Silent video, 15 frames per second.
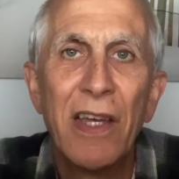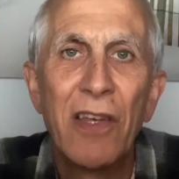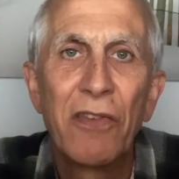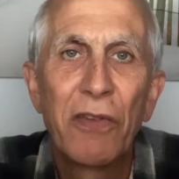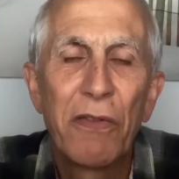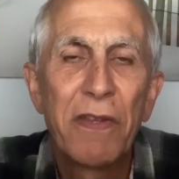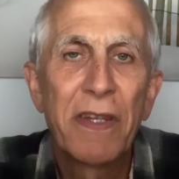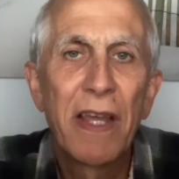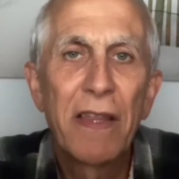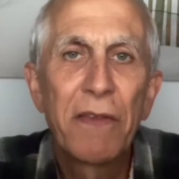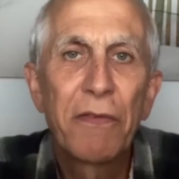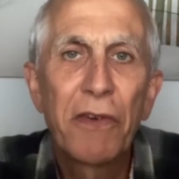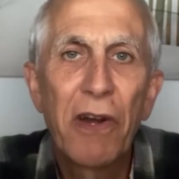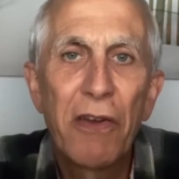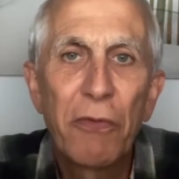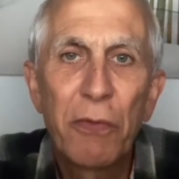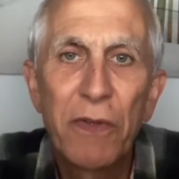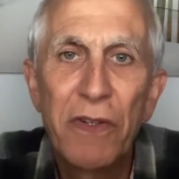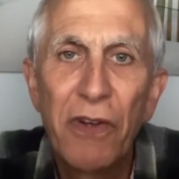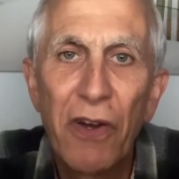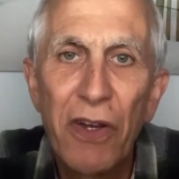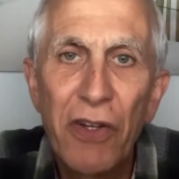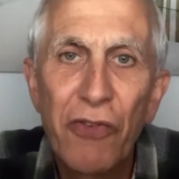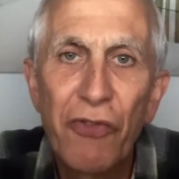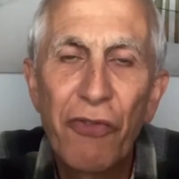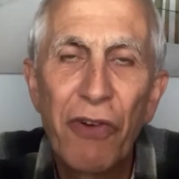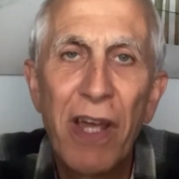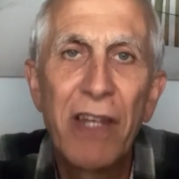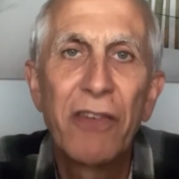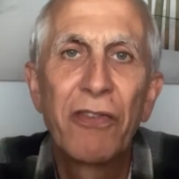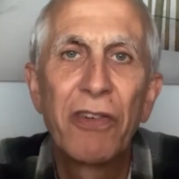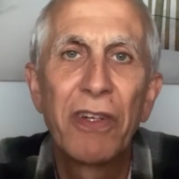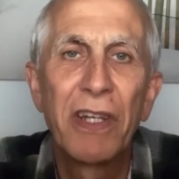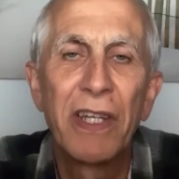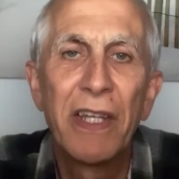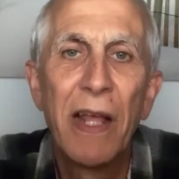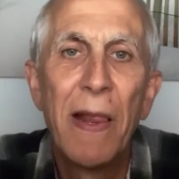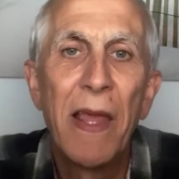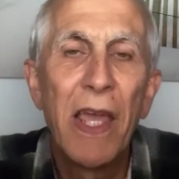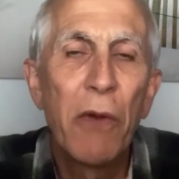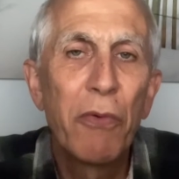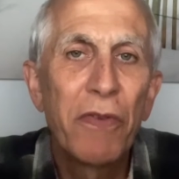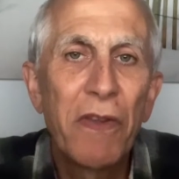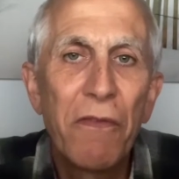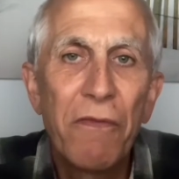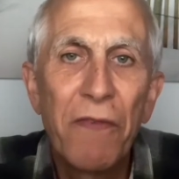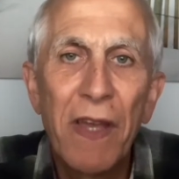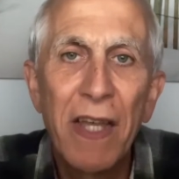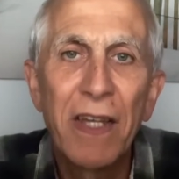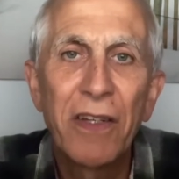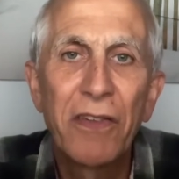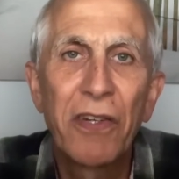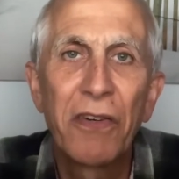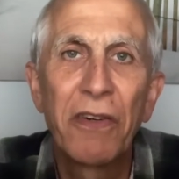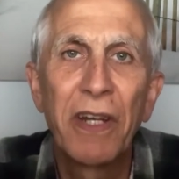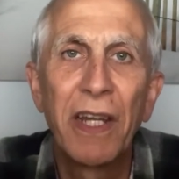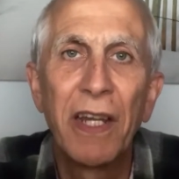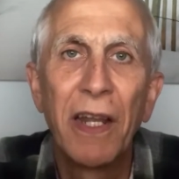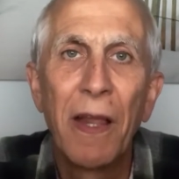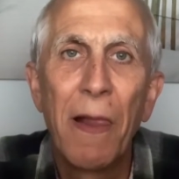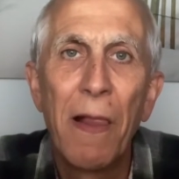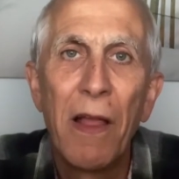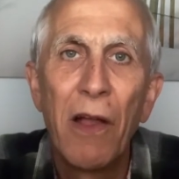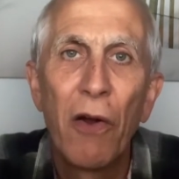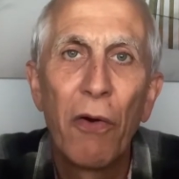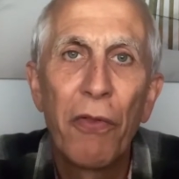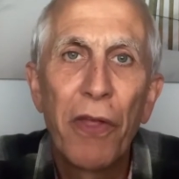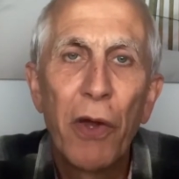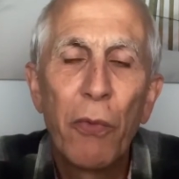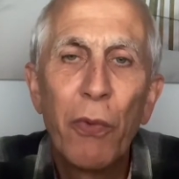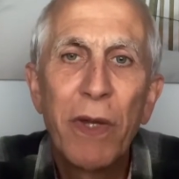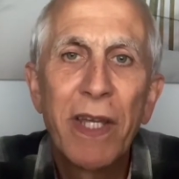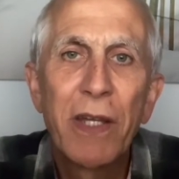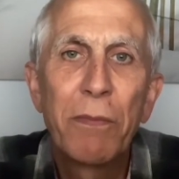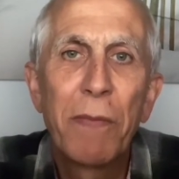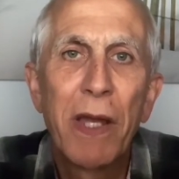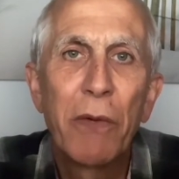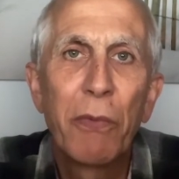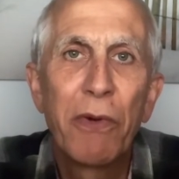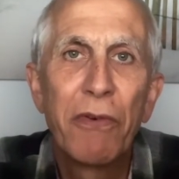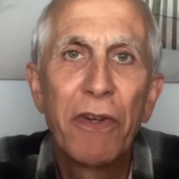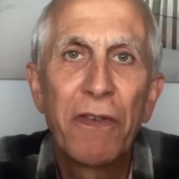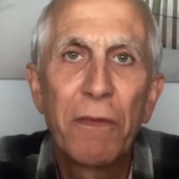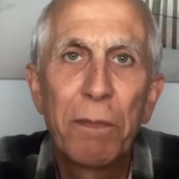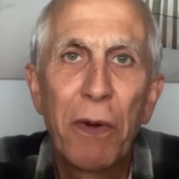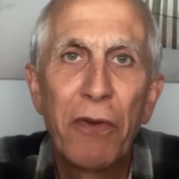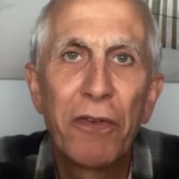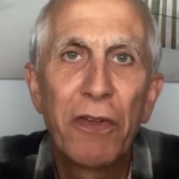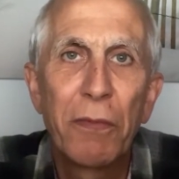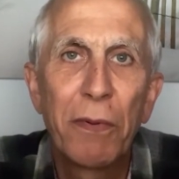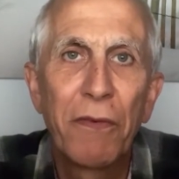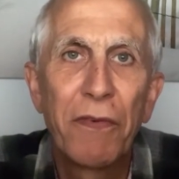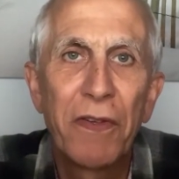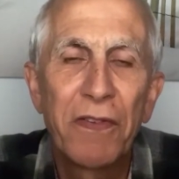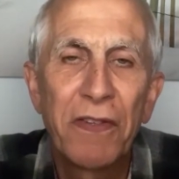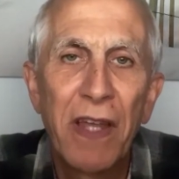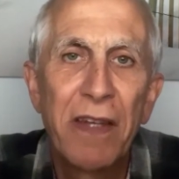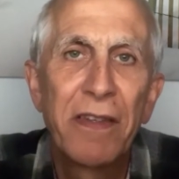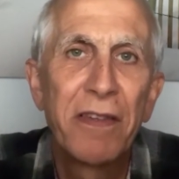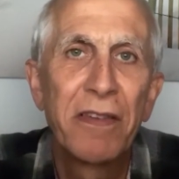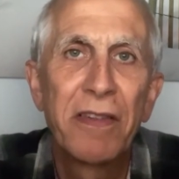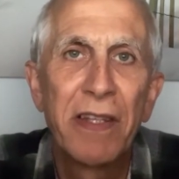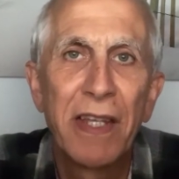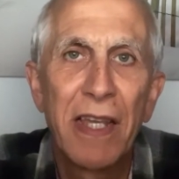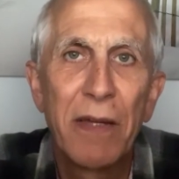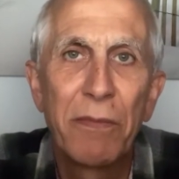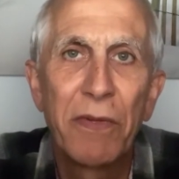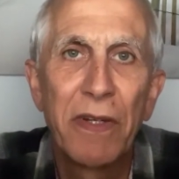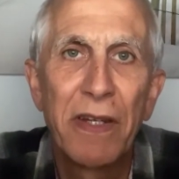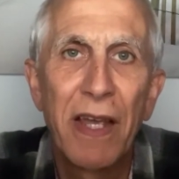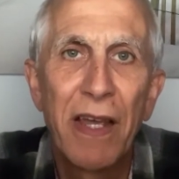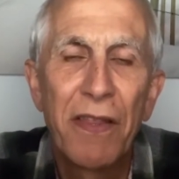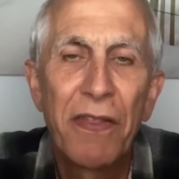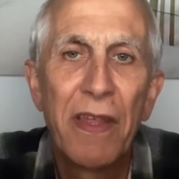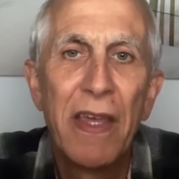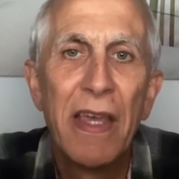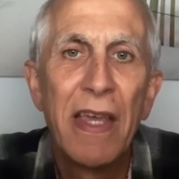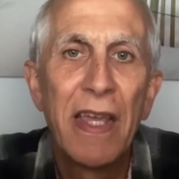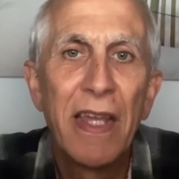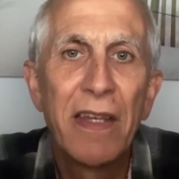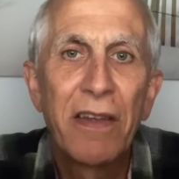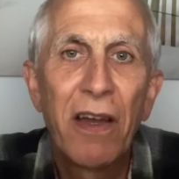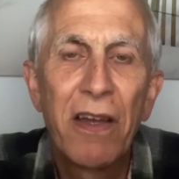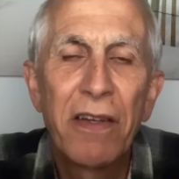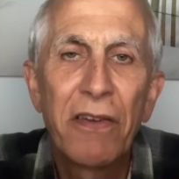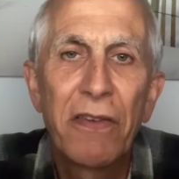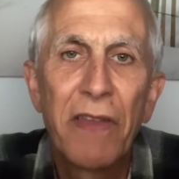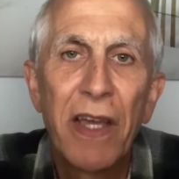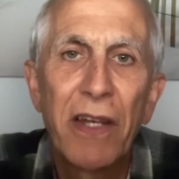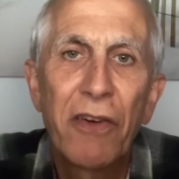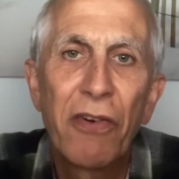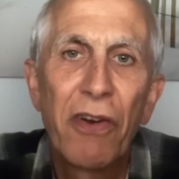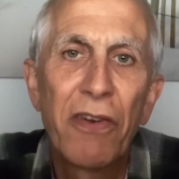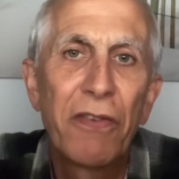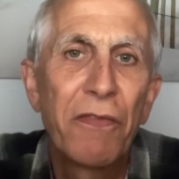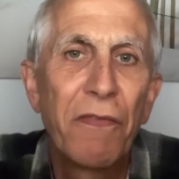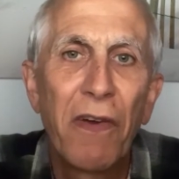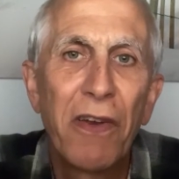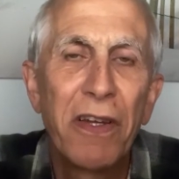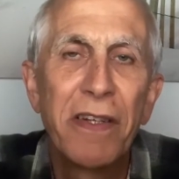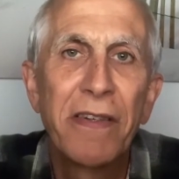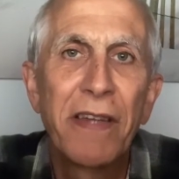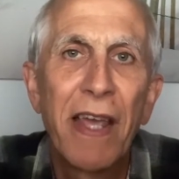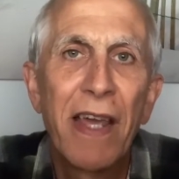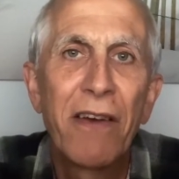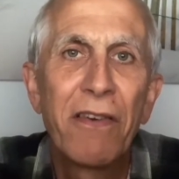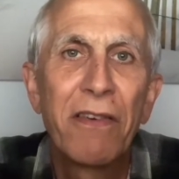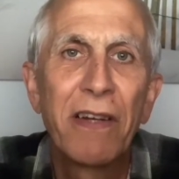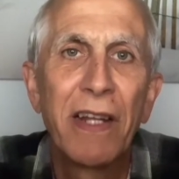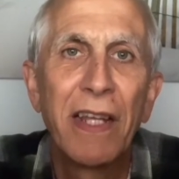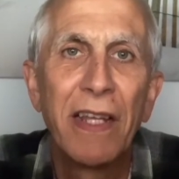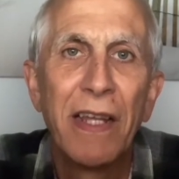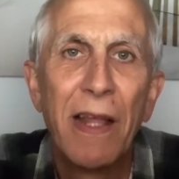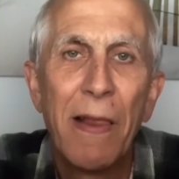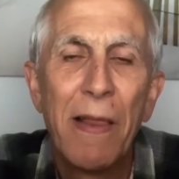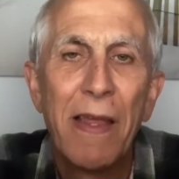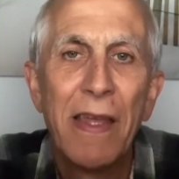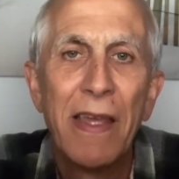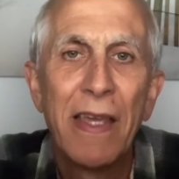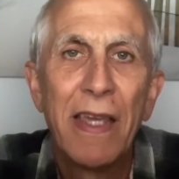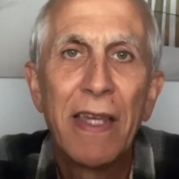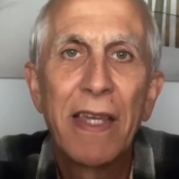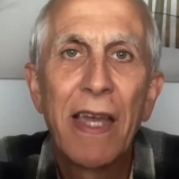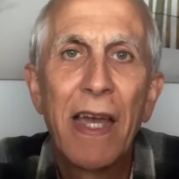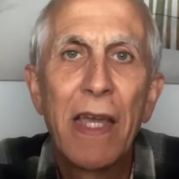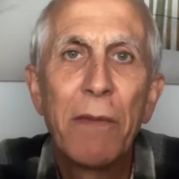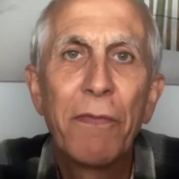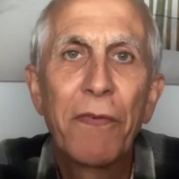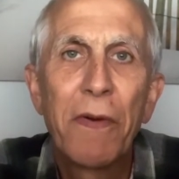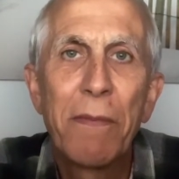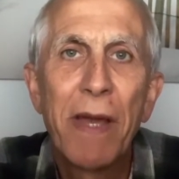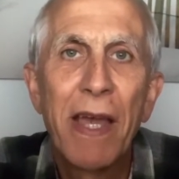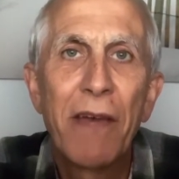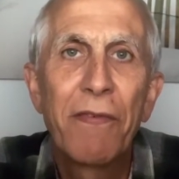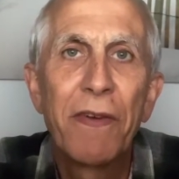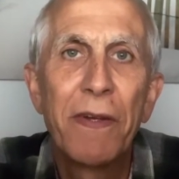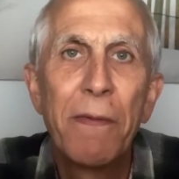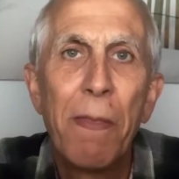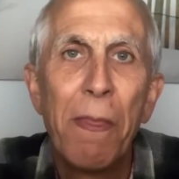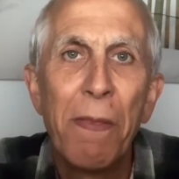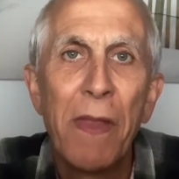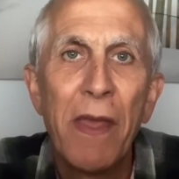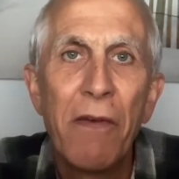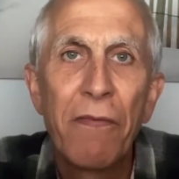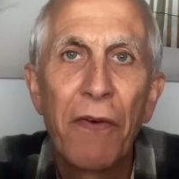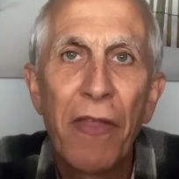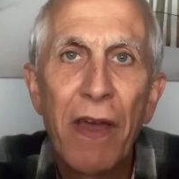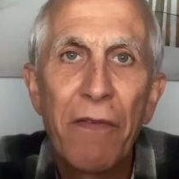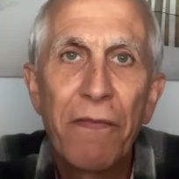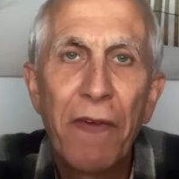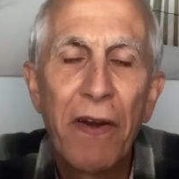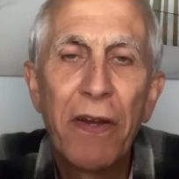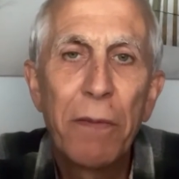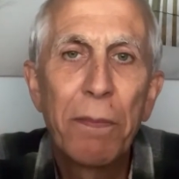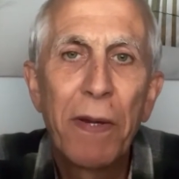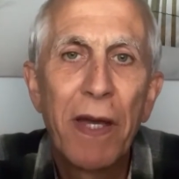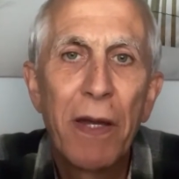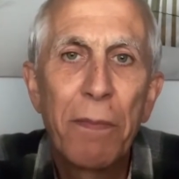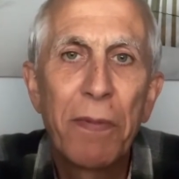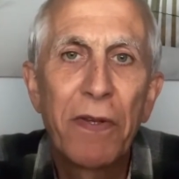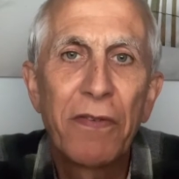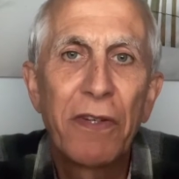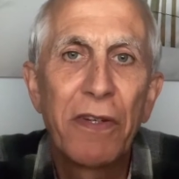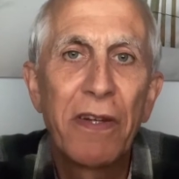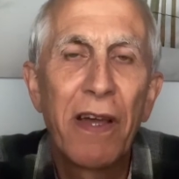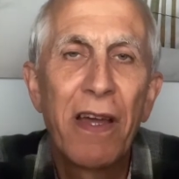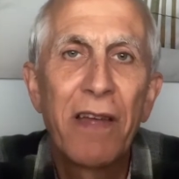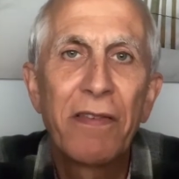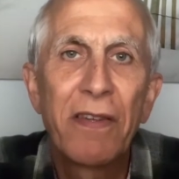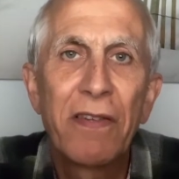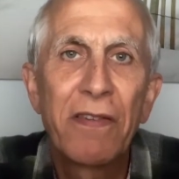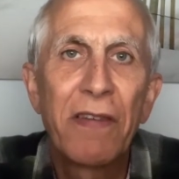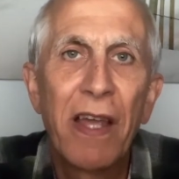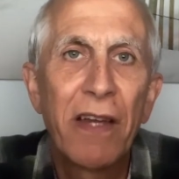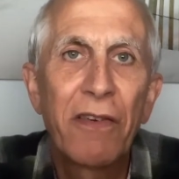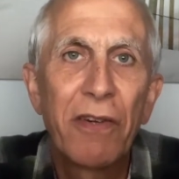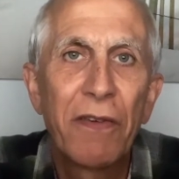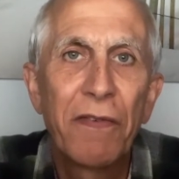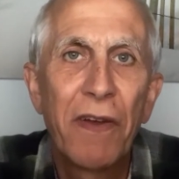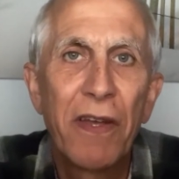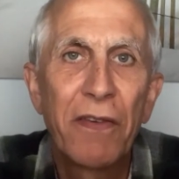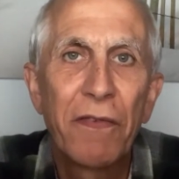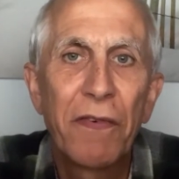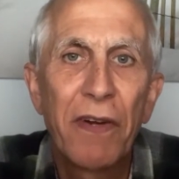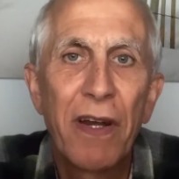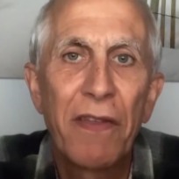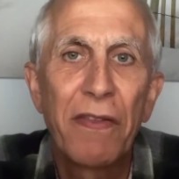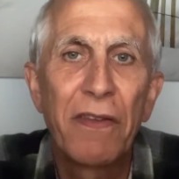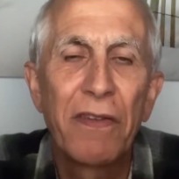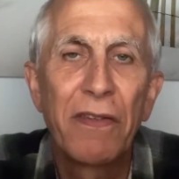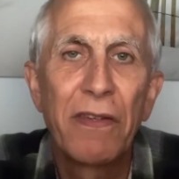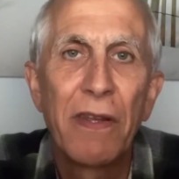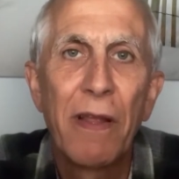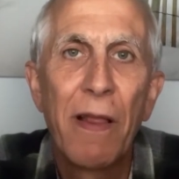So the death of Christ was not a tragedy, it was a victory. Although wicked men were responsible for sentencing him to death, he died on that cross voluntarily. He came from heaven for that very purpose, to die as a sacrifice for others.